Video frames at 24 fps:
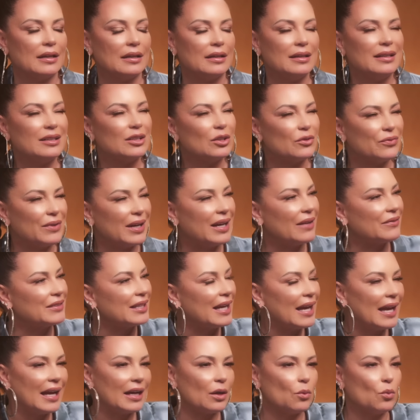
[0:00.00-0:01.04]
you know, if I have to
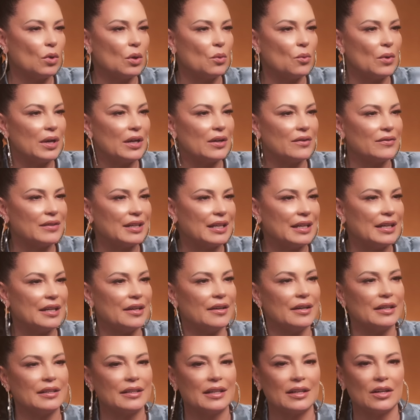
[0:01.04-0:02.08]
act one way over
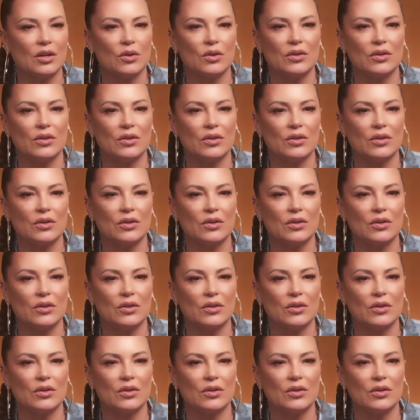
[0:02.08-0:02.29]
here and then go